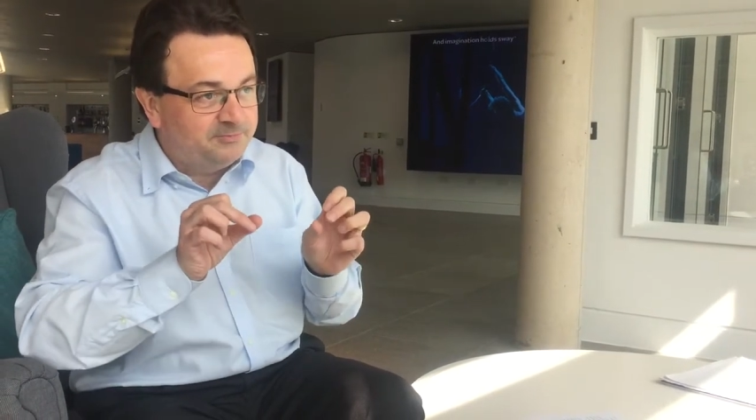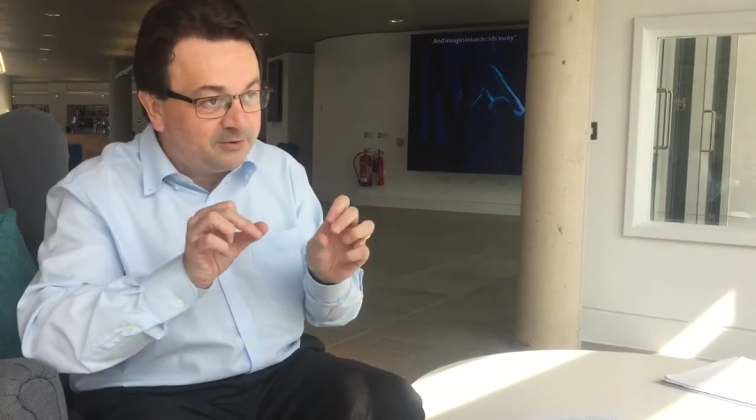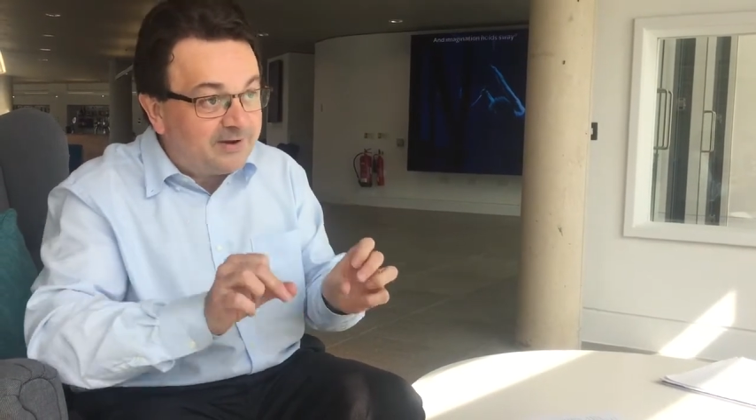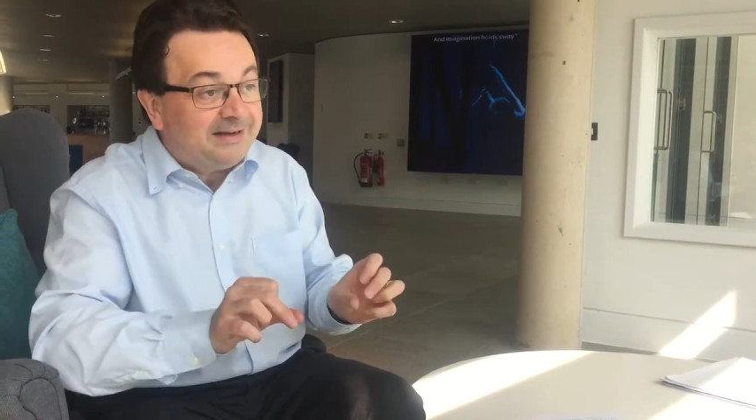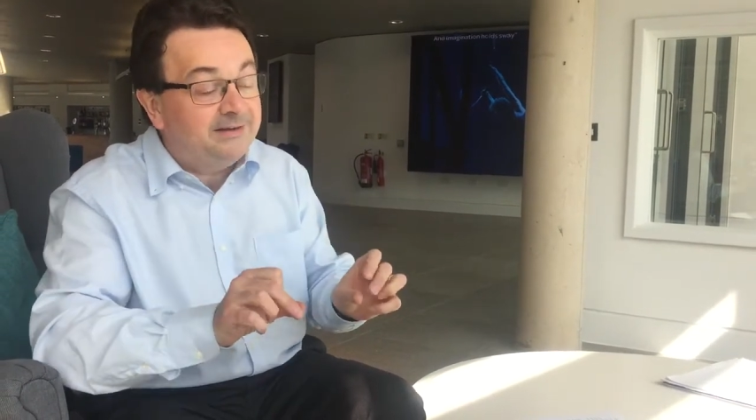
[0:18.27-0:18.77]

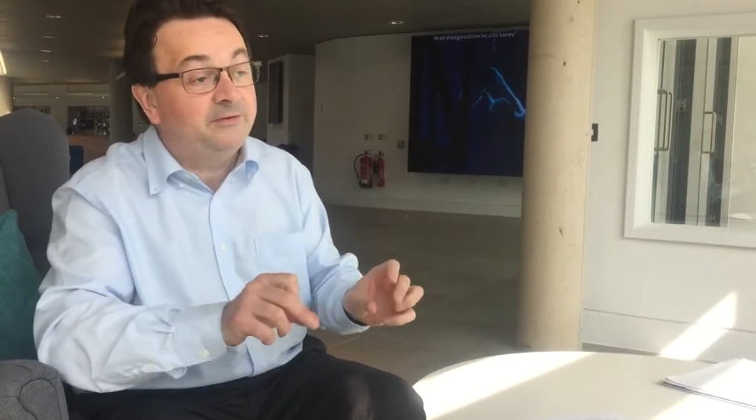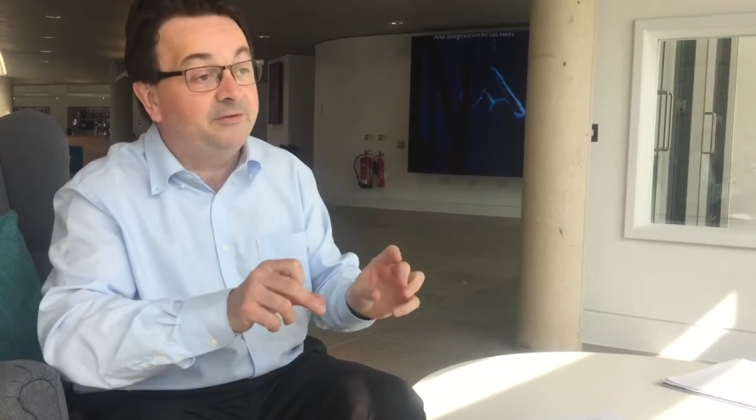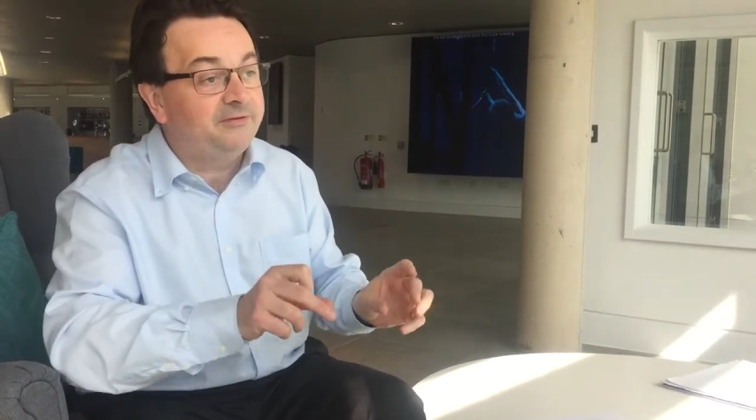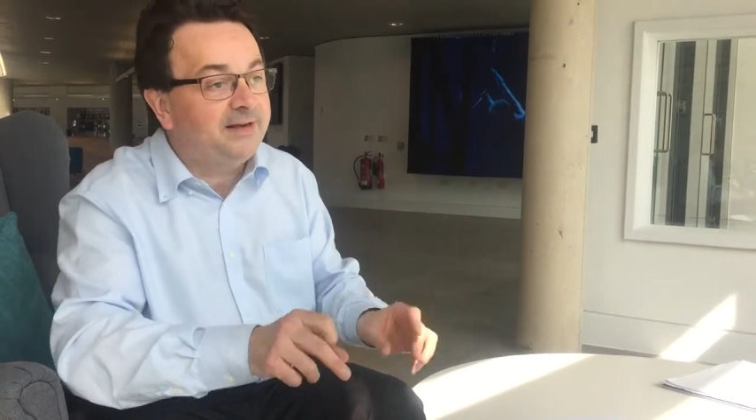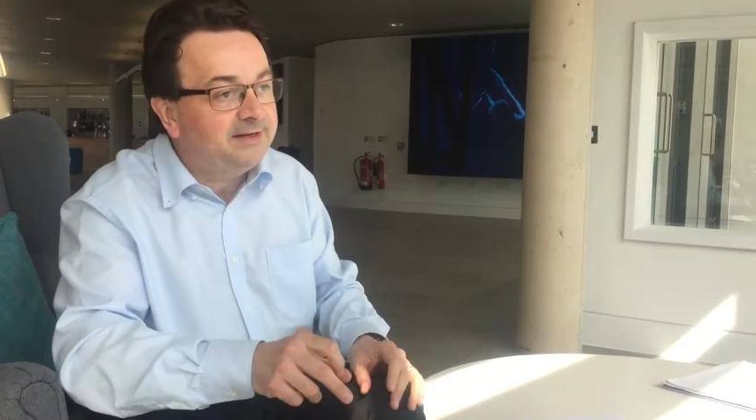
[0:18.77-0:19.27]
directly
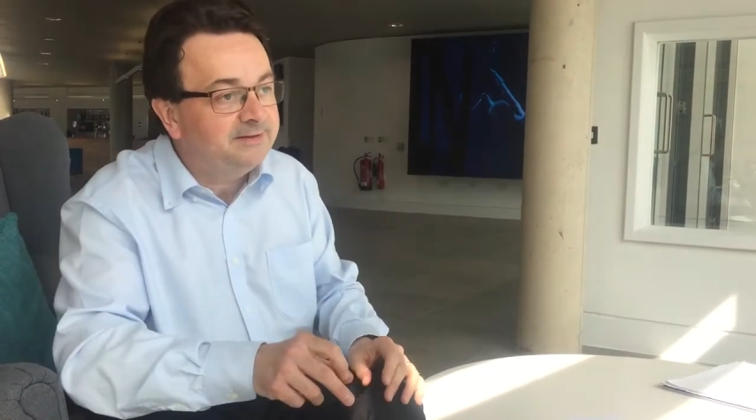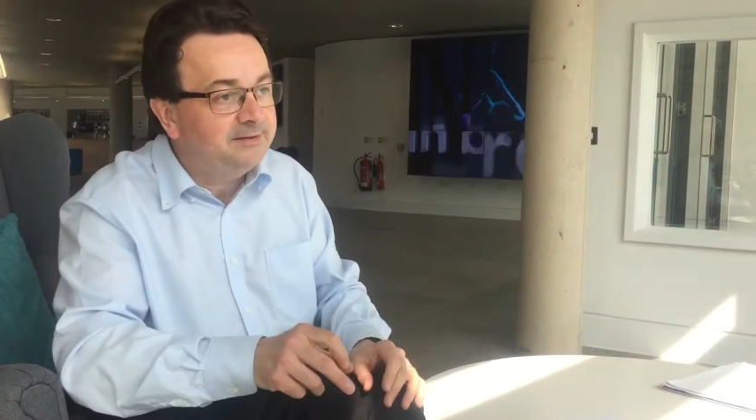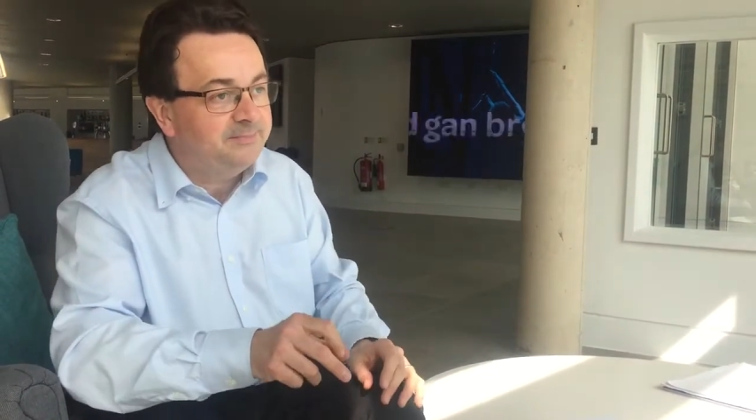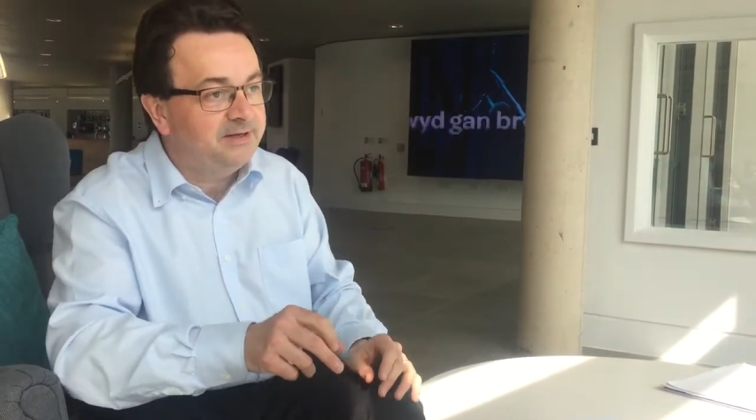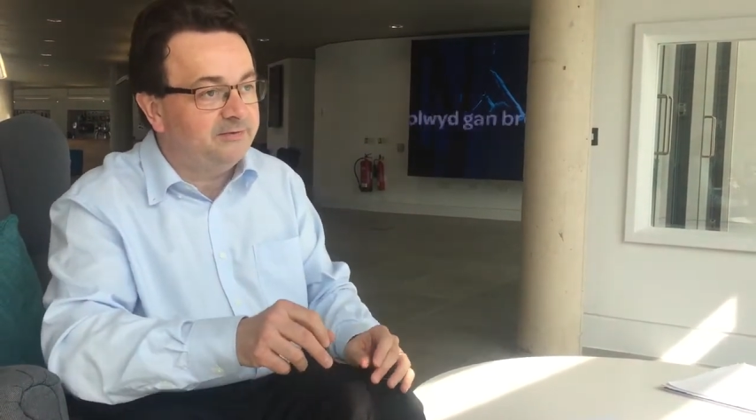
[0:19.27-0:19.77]
reflect
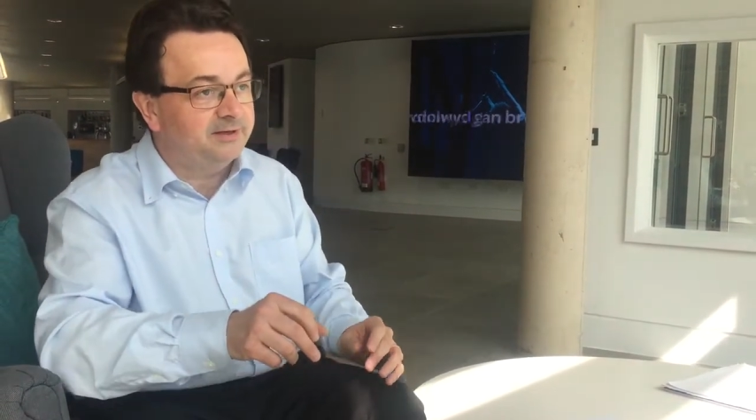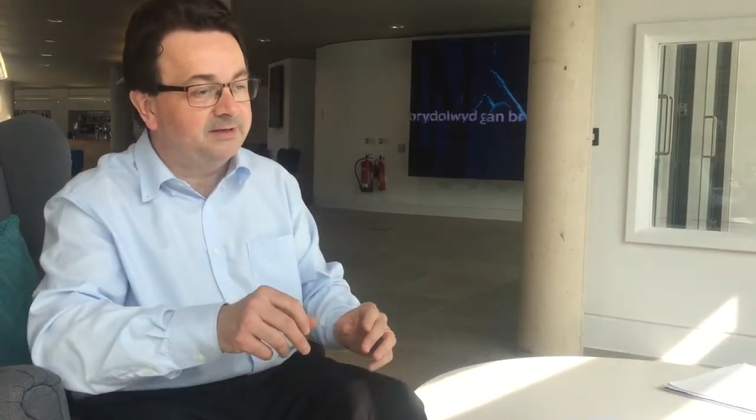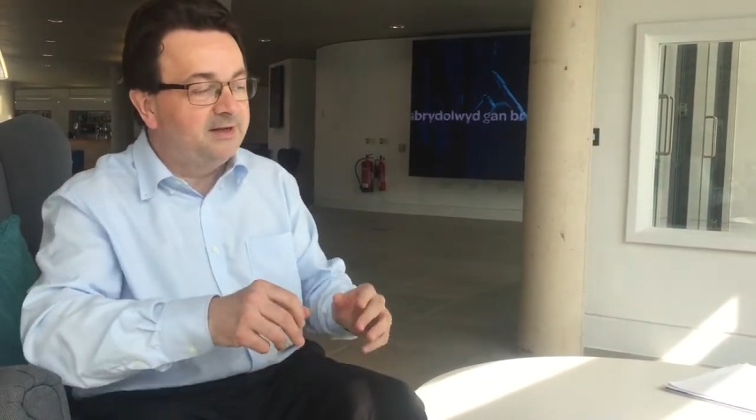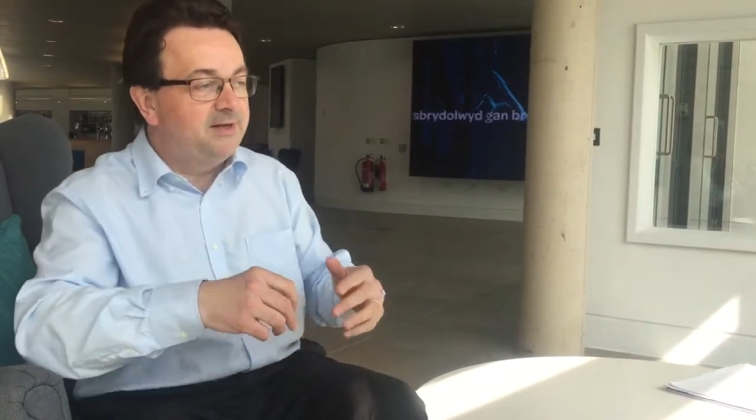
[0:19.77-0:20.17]
the period,